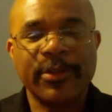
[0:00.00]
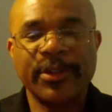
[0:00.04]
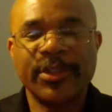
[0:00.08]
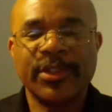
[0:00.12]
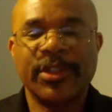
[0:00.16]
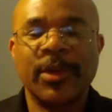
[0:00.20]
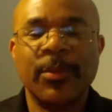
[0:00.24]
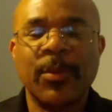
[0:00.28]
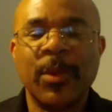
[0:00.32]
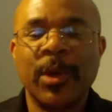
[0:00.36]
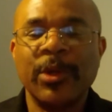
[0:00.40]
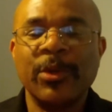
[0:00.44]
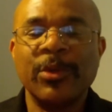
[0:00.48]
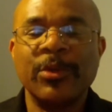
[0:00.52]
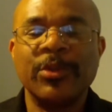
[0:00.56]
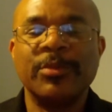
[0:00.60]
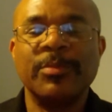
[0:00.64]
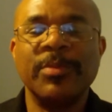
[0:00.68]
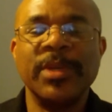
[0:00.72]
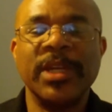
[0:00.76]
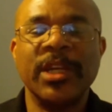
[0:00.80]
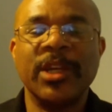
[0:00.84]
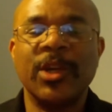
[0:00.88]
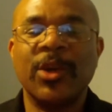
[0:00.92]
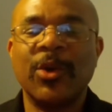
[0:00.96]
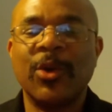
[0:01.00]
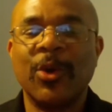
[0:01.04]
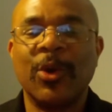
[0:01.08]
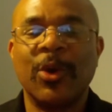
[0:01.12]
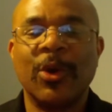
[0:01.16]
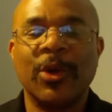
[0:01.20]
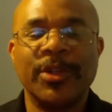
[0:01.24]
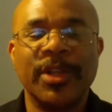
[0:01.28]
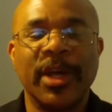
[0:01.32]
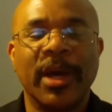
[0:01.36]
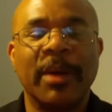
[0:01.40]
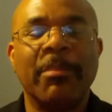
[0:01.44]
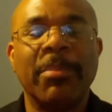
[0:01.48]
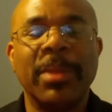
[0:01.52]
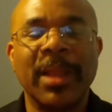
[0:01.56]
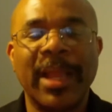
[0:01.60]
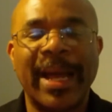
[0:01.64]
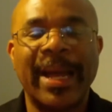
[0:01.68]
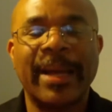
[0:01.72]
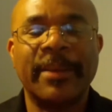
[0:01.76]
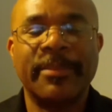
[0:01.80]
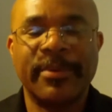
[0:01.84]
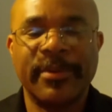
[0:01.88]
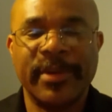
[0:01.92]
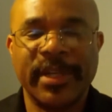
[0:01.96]
For someone who's being called a
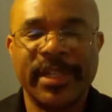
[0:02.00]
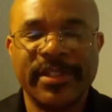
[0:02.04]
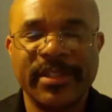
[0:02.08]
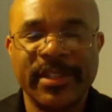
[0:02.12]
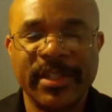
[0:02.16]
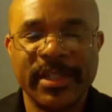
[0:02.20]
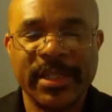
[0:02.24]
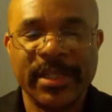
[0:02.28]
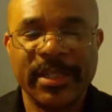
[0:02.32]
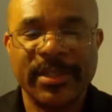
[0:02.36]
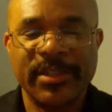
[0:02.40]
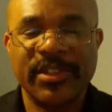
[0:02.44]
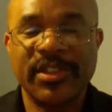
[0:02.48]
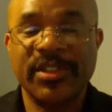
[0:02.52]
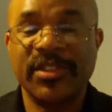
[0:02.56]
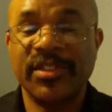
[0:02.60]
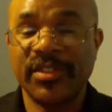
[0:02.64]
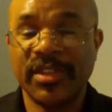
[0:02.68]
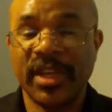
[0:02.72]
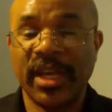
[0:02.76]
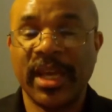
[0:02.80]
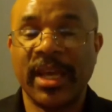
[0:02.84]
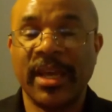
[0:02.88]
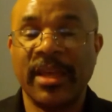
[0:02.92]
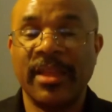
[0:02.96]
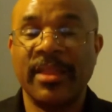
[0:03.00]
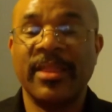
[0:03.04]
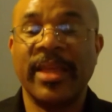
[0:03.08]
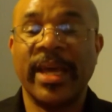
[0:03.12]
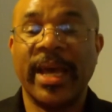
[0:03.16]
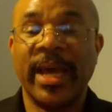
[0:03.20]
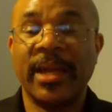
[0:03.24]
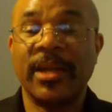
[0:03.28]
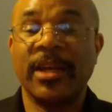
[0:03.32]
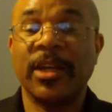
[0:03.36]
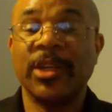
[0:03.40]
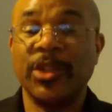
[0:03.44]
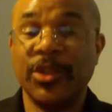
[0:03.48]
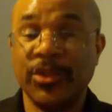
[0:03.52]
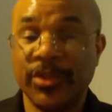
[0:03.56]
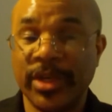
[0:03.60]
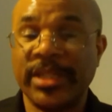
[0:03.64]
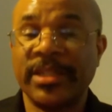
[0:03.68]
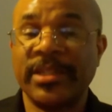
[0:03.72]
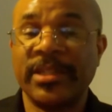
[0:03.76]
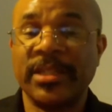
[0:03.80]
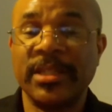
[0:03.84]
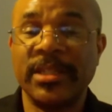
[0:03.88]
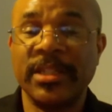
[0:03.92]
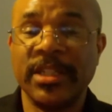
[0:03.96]
black president to say that
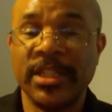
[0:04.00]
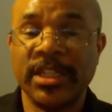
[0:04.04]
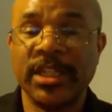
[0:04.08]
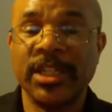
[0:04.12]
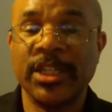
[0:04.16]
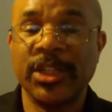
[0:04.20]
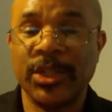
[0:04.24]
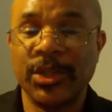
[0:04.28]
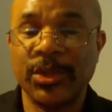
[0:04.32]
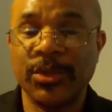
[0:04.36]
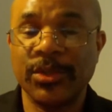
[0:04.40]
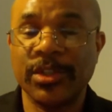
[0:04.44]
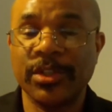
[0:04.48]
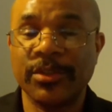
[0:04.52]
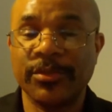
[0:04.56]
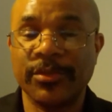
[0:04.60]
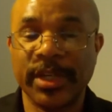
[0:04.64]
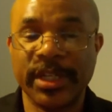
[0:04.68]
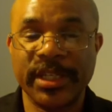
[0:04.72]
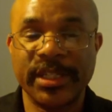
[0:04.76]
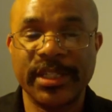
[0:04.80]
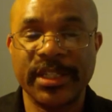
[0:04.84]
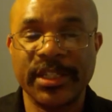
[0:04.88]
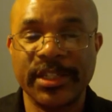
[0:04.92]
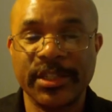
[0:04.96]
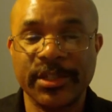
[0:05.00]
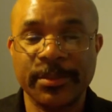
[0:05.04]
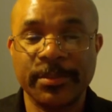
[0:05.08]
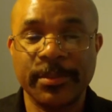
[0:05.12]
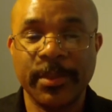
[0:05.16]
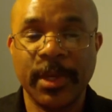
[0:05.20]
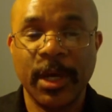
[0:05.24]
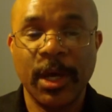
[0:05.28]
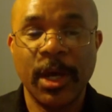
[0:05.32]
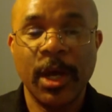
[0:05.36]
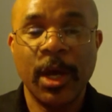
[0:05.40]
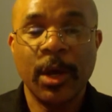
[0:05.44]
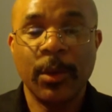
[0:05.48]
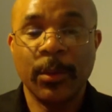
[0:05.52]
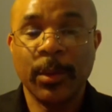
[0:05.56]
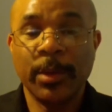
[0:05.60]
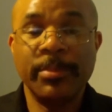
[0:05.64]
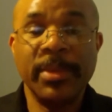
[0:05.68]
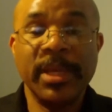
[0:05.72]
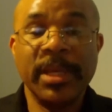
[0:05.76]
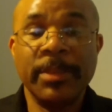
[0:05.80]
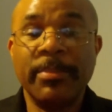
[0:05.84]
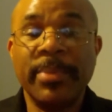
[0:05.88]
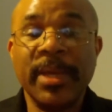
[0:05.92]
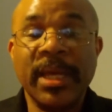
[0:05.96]
addressing the issues of racism
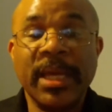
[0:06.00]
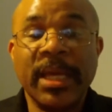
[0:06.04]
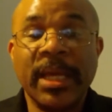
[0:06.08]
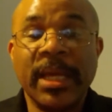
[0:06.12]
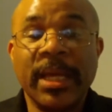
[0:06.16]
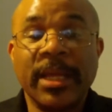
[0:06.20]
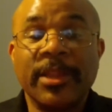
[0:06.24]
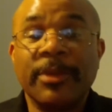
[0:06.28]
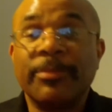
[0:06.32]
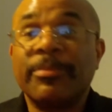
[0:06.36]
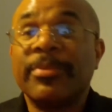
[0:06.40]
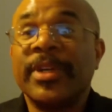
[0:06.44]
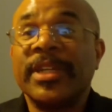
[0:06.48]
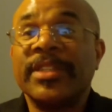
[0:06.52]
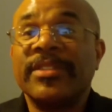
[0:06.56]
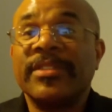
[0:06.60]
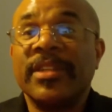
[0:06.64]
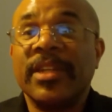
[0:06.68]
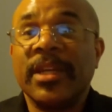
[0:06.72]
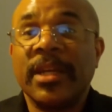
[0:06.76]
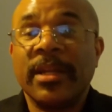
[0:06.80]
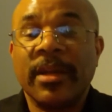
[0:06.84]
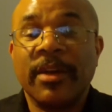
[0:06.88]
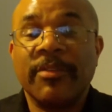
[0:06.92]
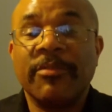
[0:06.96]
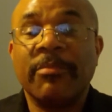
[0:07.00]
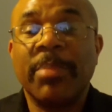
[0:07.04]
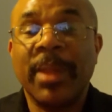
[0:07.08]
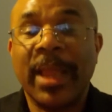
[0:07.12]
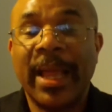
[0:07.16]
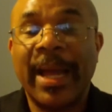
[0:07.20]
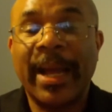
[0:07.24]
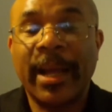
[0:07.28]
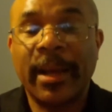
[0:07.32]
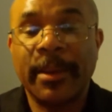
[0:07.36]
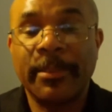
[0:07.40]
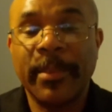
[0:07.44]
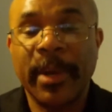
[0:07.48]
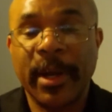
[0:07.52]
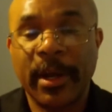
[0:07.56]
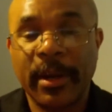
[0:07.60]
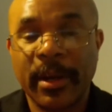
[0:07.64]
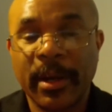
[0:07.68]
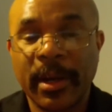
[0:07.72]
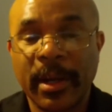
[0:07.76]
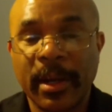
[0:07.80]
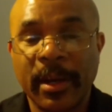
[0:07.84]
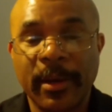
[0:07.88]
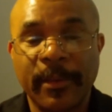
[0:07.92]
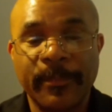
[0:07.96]
would be being the president of black
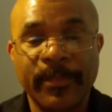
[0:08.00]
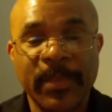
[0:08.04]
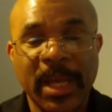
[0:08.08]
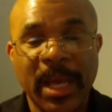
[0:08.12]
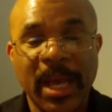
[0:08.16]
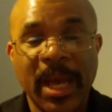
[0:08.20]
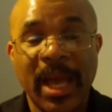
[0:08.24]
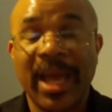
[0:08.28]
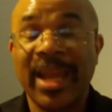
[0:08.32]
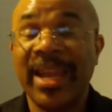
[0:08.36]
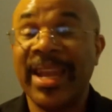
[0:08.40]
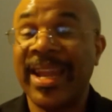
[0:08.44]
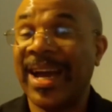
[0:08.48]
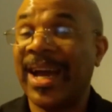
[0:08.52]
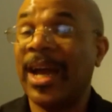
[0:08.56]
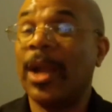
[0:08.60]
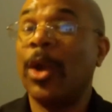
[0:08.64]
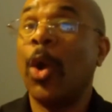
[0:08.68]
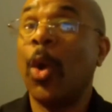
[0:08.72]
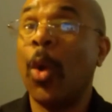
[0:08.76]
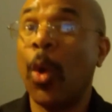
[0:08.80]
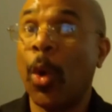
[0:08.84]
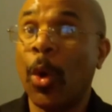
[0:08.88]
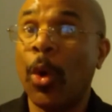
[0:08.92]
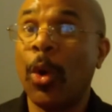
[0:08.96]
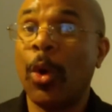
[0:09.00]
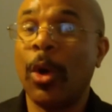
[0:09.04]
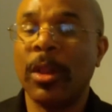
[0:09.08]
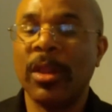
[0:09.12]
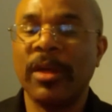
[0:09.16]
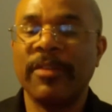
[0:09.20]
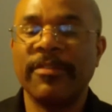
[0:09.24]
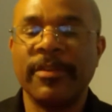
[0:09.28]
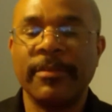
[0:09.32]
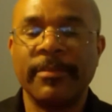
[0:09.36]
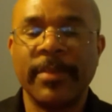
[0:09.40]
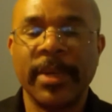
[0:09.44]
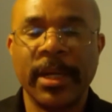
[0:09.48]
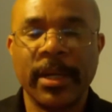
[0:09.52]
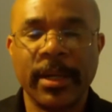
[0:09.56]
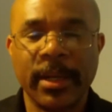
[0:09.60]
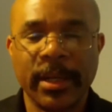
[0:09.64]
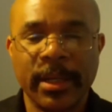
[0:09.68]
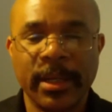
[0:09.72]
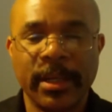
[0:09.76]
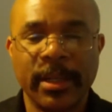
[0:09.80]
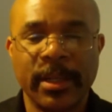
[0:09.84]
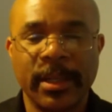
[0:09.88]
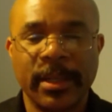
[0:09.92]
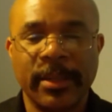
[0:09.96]
America and not all of
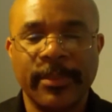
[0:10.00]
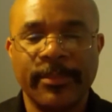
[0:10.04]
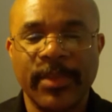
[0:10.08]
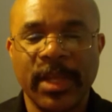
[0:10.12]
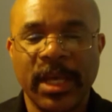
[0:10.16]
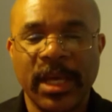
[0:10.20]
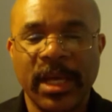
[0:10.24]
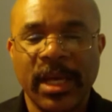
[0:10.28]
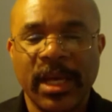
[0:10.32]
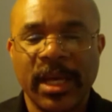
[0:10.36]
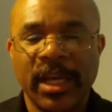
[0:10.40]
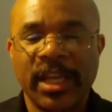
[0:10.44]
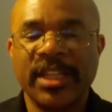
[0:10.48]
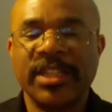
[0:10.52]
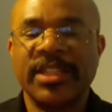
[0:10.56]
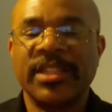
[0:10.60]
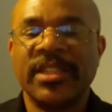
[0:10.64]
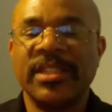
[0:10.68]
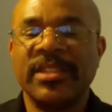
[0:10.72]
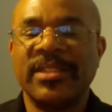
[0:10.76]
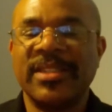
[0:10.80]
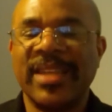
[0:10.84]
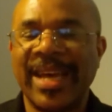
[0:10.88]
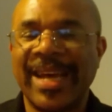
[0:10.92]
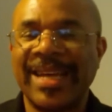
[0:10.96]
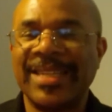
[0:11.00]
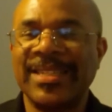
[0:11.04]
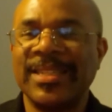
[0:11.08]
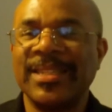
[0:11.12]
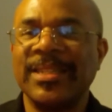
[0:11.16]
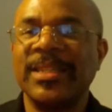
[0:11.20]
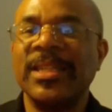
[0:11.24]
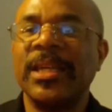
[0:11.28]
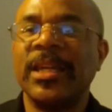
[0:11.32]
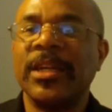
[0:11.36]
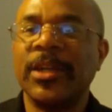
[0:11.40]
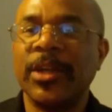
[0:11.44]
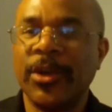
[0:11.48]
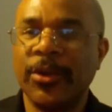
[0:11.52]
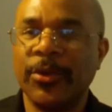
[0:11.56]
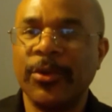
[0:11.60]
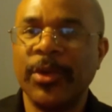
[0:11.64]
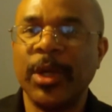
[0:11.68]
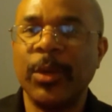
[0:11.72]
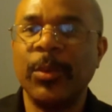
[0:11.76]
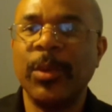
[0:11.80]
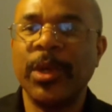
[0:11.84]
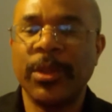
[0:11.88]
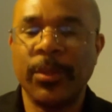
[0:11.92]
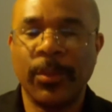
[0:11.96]
America is to tacitly
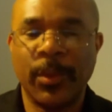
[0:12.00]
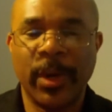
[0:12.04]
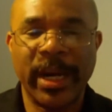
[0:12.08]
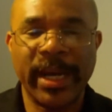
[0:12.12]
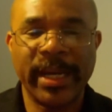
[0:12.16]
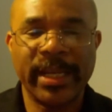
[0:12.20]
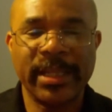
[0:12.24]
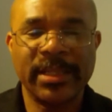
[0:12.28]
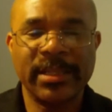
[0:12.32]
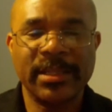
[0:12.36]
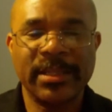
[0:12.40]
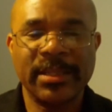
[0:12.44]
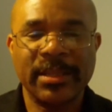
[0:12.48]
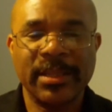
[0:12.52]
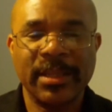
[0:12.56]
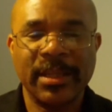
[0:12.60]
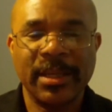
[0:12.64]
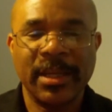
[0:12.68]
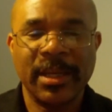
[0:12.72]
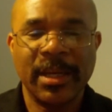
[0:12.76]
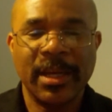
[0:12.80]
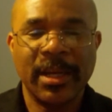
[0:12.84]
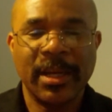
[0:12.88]
agree with whites